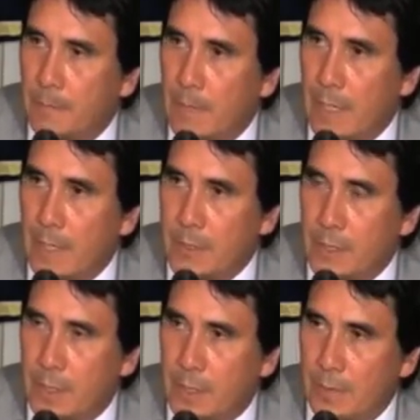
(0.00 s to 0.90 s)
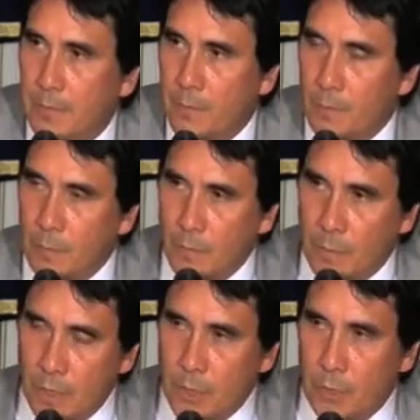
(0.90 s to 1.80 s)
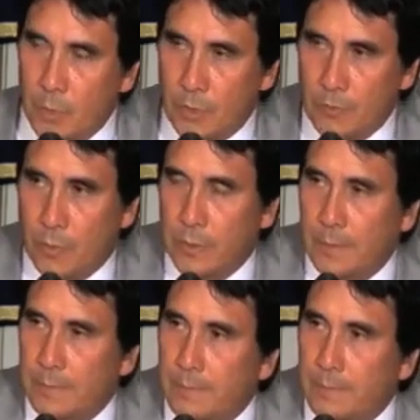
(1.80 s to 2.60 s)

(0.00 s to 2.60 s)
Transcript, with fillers: as the lawsuit was unfolding,